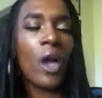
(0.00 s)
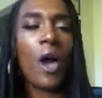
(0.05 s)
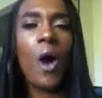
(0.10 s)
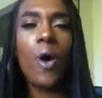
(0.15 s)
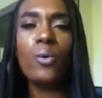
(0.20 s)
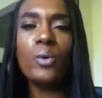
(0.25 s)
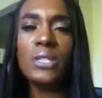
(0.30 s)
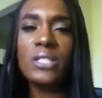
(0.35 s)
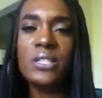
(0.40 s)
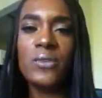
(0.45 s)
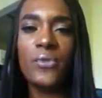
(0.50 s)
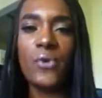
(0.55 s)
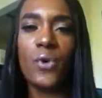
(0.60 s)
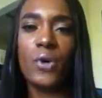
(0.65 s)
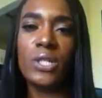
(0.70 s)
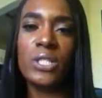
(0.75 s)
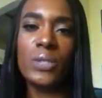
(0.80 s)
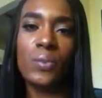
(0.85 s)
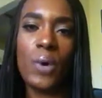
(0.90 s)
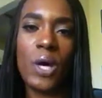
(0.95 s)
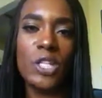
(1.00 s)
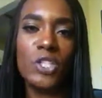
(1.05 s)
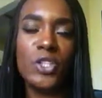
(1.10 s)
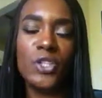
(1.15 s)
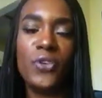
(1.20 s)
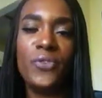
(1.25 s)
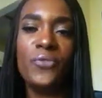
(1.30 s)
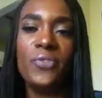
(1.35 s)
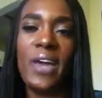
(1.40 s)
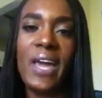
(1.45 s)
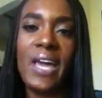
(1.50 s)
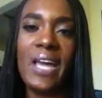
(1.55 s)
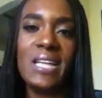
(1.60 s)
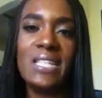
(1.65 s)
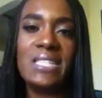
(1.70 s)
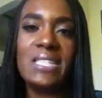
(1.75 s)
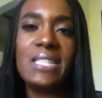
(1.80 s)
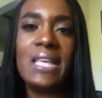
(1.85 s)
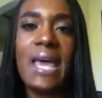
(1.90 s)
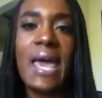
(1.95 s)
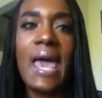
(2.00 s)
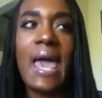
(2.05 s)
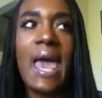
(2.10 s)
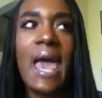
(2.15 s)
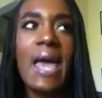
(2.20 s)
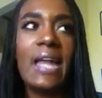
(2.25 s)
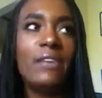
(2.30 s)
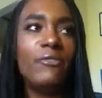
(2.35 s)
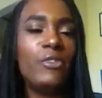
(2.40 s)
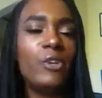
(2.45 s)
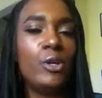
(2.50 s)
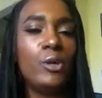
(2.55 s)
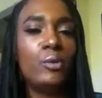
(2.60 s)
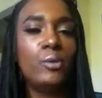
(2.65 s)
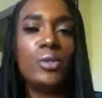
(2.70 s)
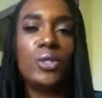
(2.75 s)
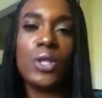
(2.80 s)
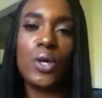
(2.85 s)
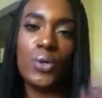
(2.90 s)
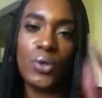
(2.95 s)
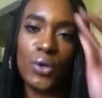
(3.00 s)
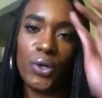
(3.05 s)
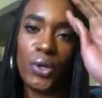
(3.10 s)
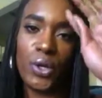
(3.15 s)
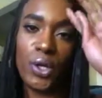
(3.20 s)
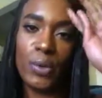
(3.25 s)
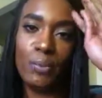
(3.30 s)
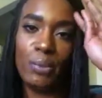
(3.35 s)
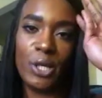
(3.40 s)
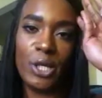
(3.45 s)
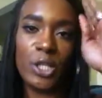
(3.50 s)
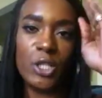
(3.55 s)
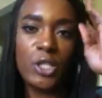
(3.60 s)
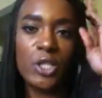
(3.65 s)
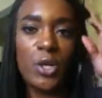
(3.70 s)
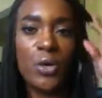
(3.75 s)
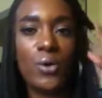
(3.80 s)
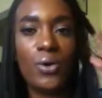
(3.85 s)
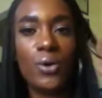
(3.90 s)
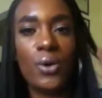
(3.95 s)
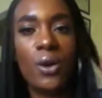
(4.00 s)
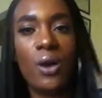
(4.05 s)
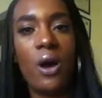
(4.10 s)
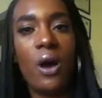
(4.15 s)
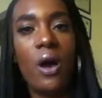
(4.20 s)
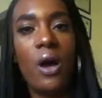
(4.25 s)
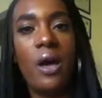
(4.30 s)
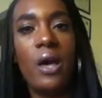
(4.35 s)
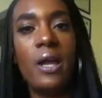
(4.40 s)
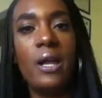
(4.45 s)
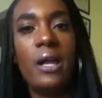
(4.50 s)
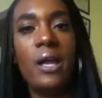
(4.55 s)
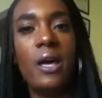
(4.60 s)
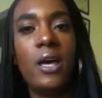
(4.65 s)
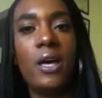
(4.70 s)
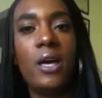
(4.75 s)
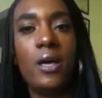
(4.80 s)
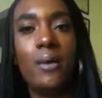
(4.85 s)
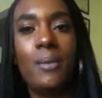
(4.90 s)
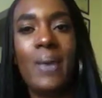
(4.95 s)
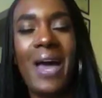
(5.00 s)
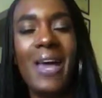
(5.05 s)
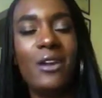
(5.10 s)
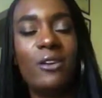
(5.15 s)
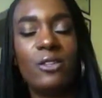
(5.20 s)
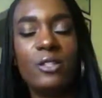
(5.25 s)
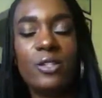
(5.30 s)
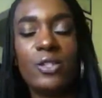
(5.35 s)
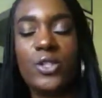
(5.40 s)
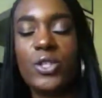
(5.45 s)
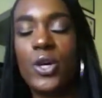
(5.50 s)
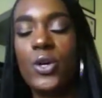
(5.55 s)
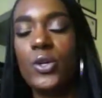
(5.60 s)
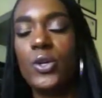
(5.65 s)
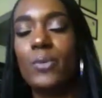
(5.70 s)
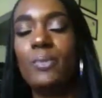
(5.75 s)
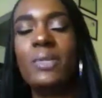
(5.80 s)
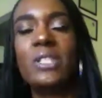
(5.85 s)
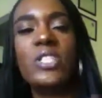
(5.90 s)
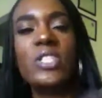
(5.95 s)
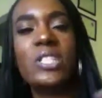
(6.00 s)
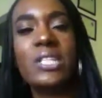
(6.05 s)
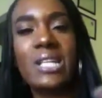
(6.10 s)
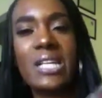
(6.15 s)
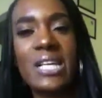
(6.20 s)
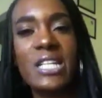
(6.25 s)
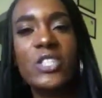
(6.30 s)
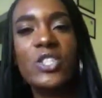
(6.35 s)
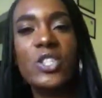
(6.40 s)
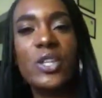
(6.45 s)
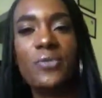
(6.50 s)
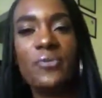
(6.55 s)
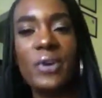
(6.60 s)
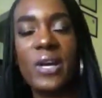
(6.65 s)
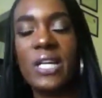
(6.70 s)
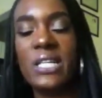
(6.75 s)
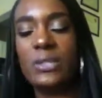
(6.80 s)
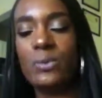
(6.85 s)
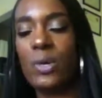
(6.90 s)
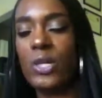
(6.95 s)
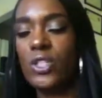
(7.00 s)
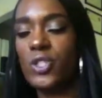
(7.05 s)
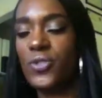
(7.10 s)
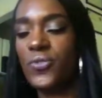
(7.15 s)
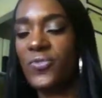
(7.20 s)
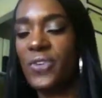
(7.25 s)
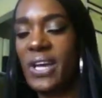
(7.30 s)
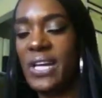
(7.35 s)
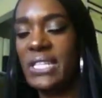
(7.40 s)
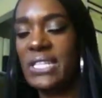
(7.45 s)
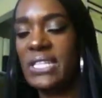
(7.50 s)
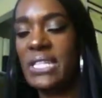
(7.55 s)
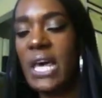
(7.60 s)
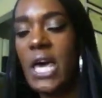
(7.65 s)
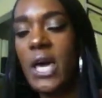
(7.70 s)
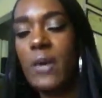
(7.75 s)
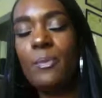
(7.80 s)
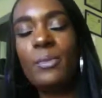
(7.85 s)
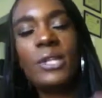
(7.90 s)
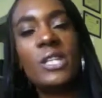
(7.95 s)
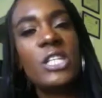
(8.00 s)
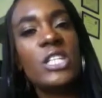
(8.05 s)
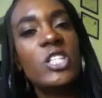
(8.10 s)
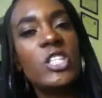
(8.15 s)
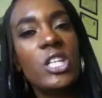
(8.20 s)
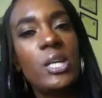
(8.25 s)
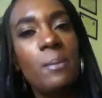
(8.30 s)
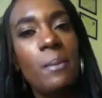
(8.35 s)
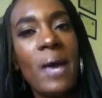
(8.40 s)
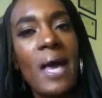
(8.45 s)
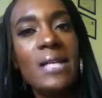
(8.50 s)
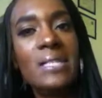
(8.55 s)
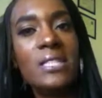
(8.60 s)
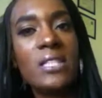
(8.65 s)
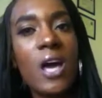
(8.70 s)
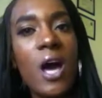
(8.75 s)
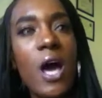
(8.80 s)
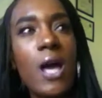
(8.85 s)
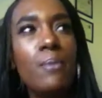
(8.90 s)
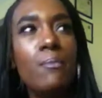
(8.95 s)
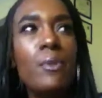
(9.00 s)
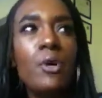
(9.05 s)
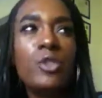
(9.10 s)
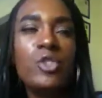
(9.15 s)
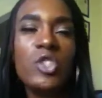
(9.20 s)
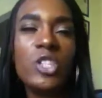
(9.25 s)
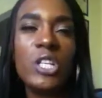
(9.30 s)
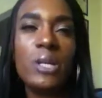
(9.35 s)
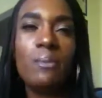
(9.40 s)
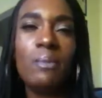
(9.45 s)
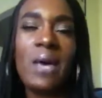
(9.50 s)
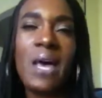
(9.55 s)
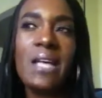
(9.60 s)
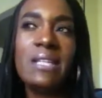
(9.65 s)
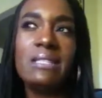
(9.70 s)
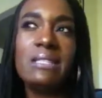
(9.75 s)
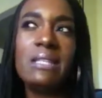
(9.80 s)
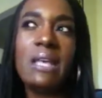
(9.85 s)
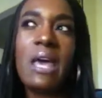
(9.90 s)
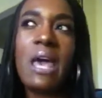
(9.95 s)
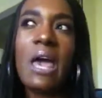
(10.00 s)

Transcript: Always, of course, wash your face, and if you use toner, you can put your toner on. I don't use toner, but just cleanse your face, wash your face, put the sheet mask on. Most sheet masks,